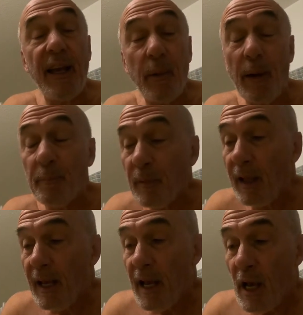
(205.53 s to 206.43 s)
Anyway,
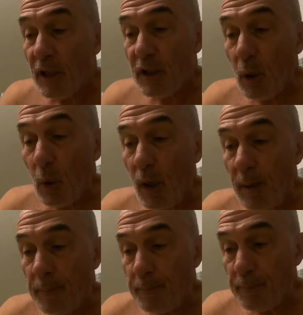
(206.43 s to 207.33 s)
so
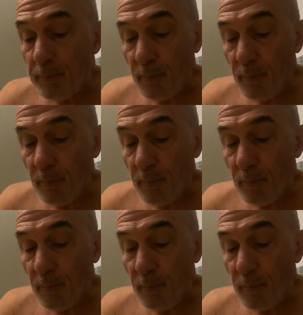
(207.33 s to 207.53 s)
um,